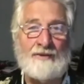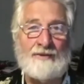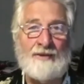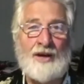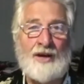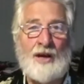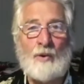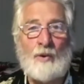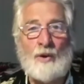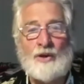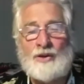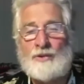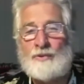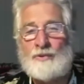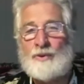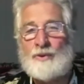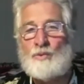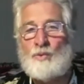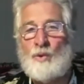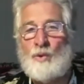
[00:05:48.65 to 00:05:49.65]
What do we
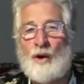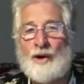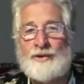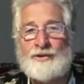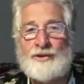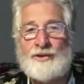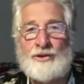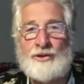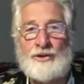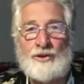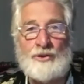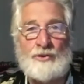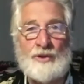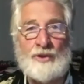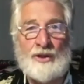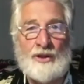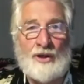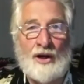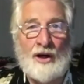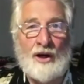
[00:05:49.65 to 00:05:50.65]
want to
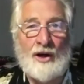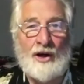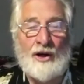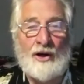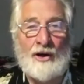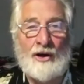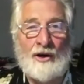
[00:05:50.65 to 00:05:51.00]
occur